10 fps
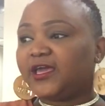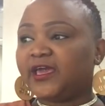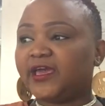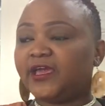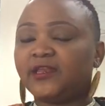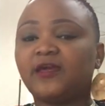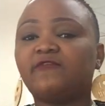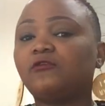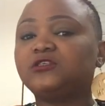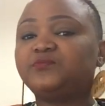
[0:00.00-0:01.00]
And
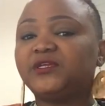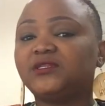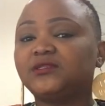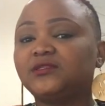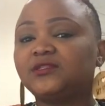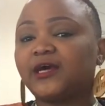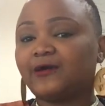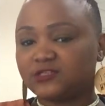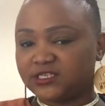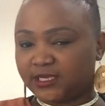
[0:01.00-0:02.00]
I've always been the
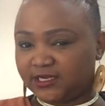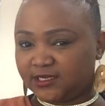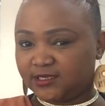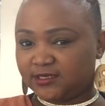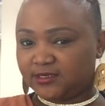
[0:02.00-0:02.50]
outsider.